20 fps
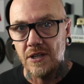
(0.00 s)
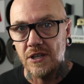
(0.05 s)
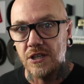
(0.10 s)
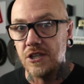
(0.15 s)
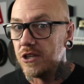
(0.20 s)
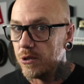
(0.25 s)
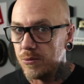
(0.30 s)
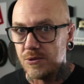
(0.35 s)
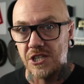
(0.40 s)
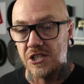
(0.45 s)

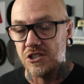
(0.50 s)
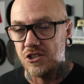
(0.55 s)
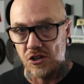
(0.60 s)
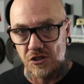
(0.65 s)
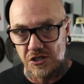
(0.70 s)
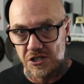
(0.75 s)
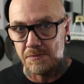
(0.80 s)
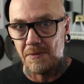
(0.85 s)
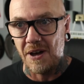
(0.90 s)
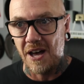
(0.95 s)
using your
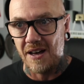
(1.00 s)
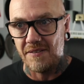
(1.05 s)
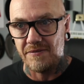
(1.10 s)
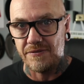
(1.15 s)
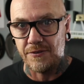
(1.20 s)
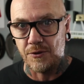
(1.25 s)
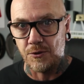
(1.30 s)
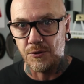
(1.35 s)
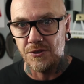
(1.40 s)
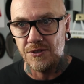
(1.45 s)

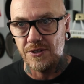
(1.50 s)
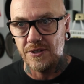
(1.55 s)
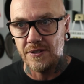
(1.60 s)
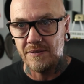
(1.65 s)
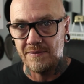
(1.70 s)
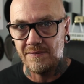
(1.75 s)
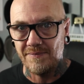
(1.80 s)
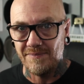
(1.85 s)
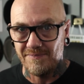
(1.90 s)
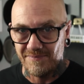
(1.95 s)
smartphone,
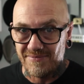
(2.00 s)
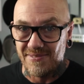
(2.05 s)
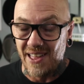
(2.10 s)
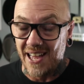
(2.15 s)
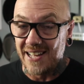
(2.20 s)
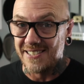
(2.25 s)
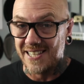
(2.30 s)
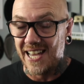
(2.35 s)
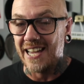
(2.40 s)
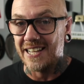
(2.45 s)

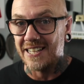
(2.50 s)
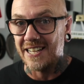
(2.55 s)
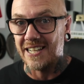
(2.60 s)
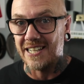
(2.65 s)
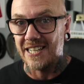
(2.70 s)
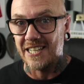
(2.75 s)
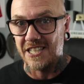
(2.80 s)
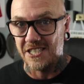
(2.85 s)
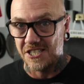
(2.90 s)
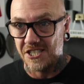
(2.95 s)
that
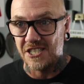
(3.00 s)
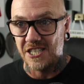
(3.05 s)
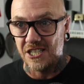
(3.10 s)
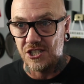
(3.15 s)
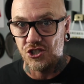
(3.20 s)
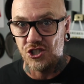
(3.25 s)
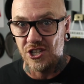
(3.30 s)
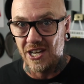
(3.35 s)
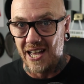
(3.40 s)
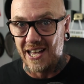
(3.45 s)
technically is
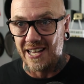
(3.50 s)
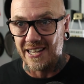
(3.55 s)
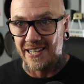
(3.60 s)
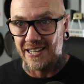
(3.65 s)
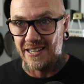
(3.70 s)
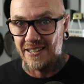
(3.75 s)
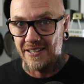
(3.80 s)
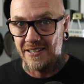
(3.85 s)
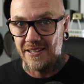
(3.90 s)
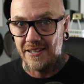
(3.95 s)

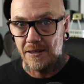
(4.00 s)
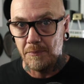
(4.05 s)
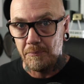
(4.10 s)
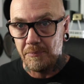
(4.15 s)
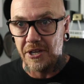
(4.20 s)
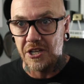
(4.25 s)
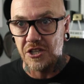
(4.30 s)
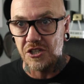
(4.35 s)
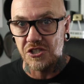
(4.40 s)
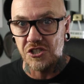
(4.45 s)
CGI,
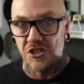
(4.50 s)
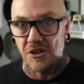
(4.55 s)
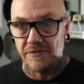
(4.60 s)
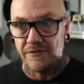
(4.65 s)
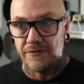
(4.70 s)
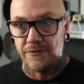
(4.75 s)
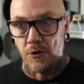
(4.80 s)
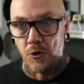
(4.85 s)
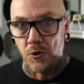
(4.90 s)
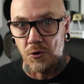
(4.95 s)
because your
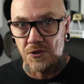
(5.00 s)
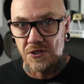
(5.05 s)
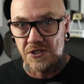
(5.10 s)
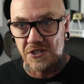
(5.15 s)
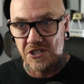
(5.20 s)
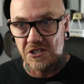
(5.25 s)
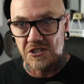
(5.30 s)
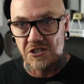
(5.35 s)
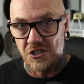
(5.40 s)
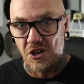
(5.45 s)

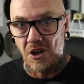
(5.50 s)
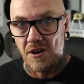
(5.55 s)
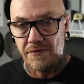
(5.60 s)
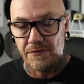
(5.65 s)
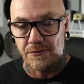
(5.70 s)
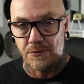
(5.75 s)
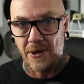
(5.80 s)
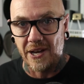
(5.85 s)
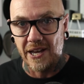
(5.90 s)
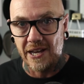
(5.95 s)
phone's
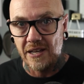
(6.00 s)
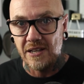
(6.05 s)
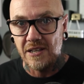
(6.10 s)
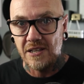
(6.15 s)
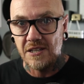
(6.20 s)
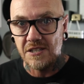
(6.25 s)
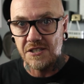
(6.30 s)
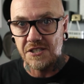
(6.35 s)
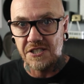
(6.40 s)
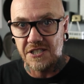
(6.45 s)
software
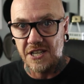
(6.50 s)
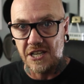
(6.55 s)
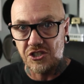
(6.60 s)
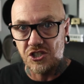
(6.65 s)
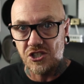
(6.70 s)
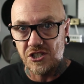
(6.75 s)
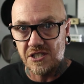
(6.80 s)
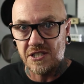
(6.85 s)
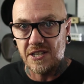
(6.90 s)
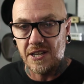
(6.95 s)

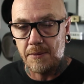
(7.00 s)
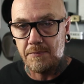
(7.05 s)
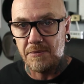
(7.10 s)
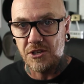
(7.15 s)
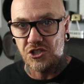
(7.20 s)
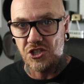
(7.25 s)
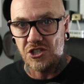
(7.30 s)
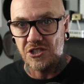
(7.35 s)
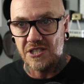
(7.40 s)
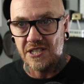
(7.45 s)
stitches the
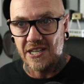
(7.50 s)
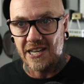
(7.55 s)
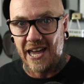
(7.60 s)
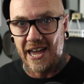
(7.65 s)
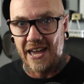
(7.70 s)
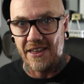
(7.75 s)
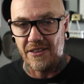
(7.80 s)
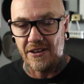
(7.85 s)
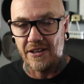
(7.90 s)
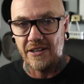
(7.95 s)
images
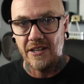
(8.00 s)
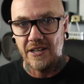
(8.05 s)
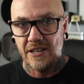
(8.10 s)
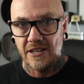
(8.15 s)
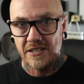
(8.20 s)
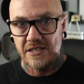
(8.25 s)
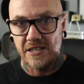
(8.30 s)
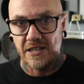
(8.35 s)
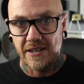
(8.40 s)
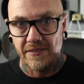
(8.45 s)
together
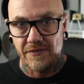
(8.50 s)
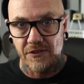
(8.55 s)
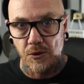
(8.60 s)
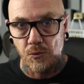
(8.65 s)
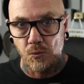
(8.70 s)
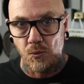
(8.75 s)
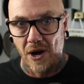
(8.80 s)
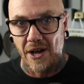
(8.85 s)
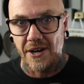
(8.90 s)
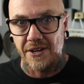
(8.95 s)
to give you
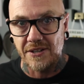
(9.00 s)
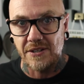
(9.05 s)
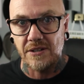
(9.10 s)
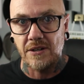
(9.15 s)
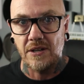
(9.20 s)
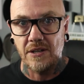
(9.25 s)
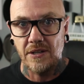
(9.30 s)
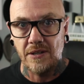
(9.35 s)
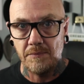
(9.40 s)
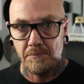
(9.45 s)
one
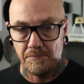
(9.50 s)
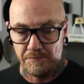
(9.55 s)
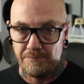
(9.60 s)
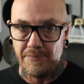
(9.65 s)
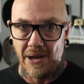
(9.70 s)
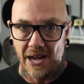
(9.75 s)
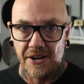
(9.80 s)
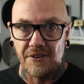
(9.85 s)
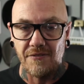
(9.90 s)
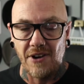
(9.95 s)

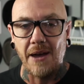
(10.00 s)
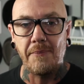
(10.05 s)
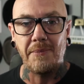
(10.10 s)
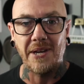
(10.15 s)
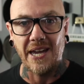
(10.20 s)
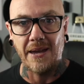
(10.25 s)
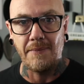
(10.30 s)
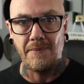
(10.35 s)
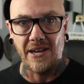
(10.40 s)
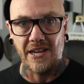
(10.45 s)

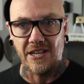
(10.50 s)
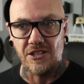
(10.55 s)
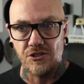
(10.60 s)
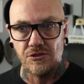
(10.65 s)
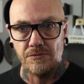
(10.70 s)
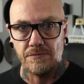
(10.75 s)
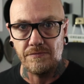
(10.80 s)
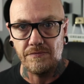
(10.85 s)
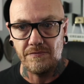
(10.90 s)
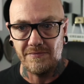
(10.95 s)
panoramic
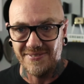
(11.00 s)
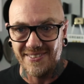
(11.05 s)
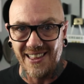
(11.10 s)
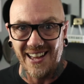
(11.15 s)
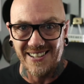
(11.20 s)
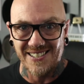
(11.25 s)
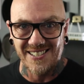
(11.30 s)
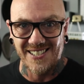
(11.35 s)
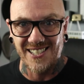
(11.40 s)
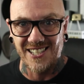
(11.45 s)
image.
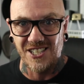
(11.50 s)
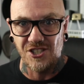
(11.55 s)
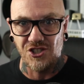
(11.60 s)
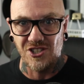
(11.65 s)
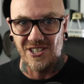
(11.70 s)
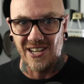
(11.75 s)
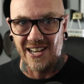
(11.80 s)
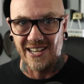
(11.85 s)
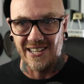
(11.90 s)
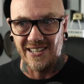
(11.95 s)
That's
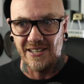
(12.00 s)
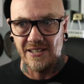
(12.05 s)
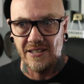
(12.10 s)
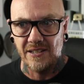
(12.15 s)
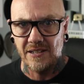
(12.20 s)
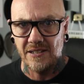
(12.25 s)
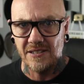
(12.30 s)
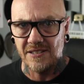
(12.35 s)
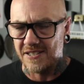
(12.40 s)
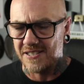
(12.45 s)
CGI.
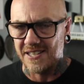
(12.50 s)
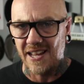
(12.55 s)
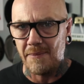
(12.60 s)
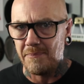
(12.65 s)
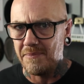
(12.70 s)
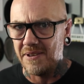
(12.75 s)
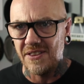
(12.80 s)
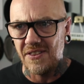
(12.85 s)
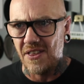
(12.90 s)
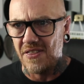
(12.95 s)
Does that
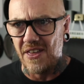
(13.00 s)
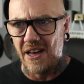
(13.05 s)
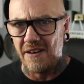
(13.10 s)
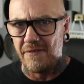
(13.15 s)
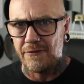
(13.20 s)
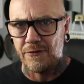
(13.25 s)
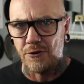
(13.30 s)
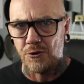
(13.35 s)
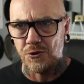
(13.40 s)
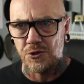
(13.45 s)
mean that that
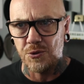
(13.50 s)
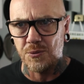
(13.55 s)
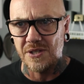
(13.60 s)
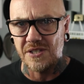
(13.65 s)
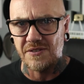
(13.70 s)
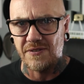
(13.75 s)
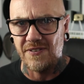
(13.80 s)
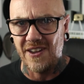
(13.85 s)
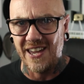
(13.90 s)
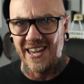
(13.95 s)
photo
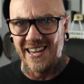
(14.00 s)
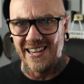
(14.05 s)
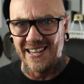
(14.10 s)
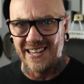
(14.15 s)
is fake?